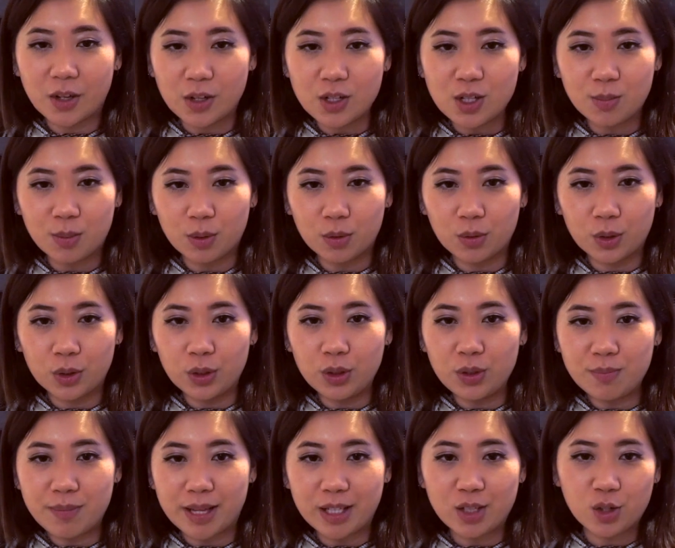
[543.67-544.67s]
go to
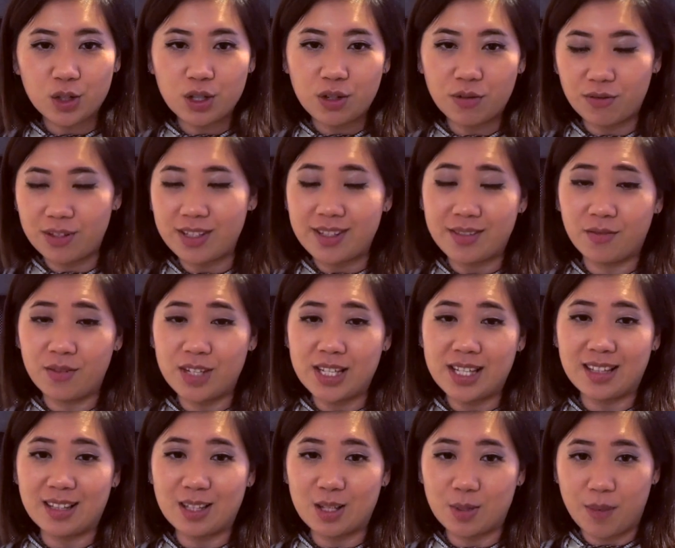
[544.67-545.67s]
Peru, make sure you
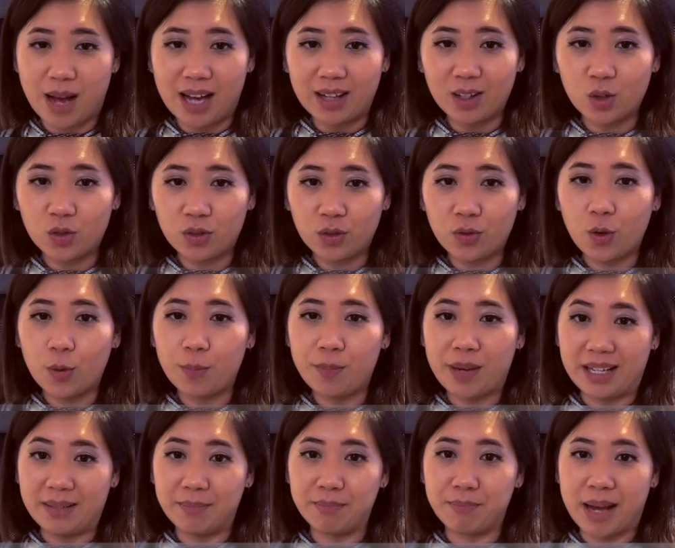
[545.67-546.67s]
visit this market for
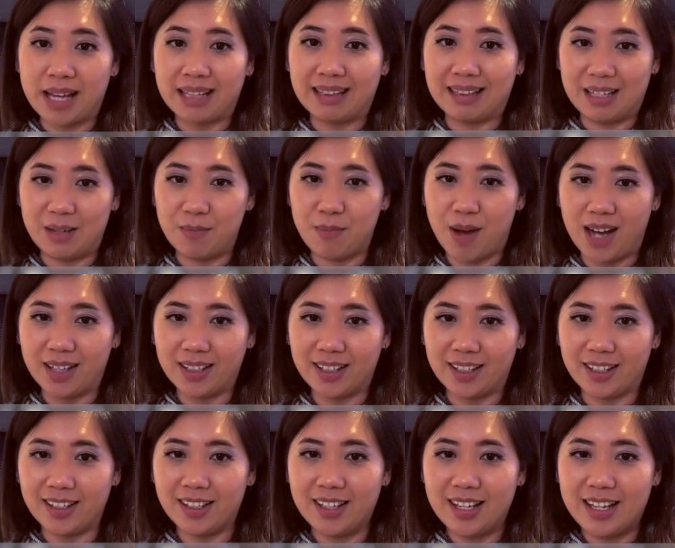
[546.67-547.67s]
Belen
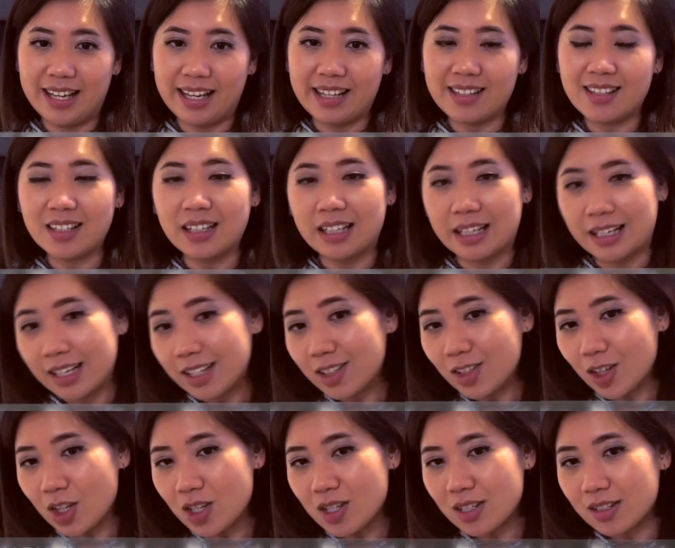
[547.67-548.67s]
market. It's in
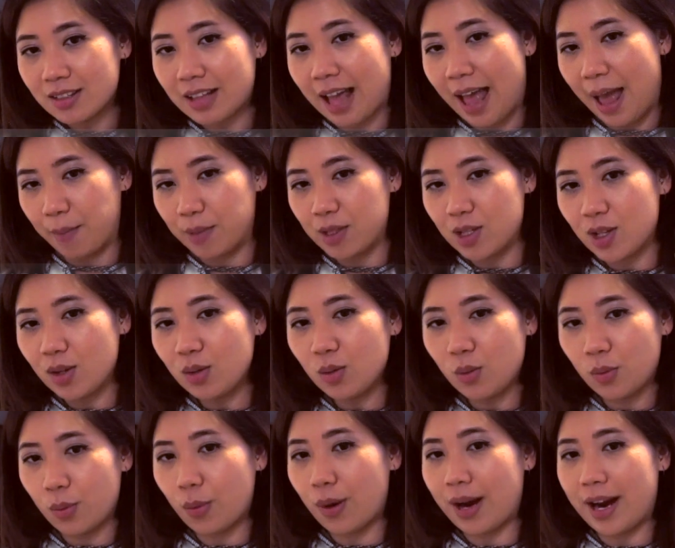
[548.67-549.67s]
Iquitos, the Amazon,
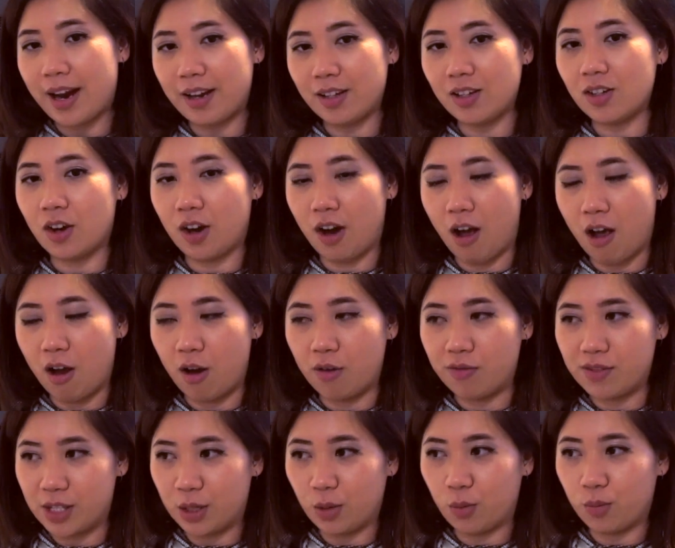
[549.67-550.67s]
where, you know, I
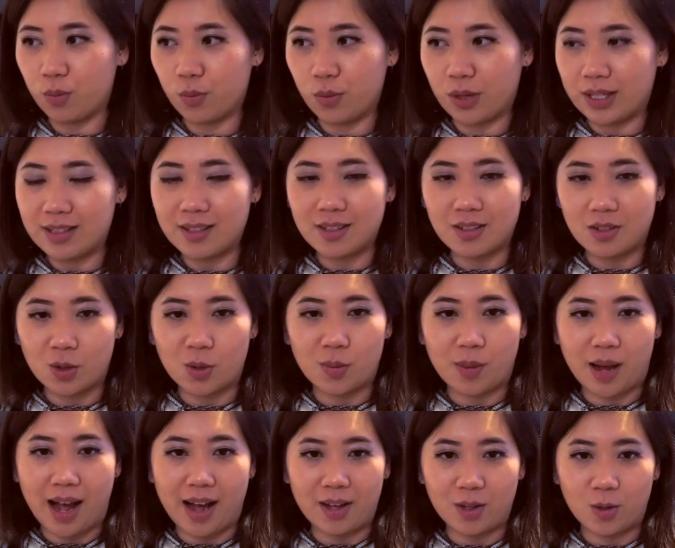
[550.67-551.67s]
obviously went to do
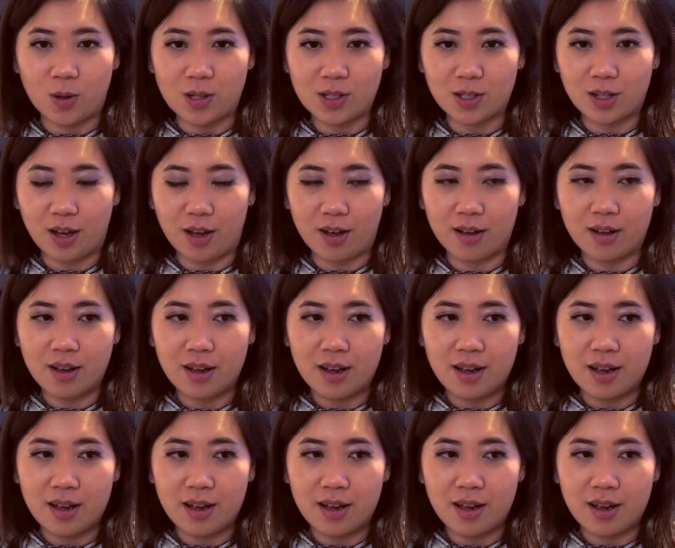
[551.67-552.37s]
my ayahuasca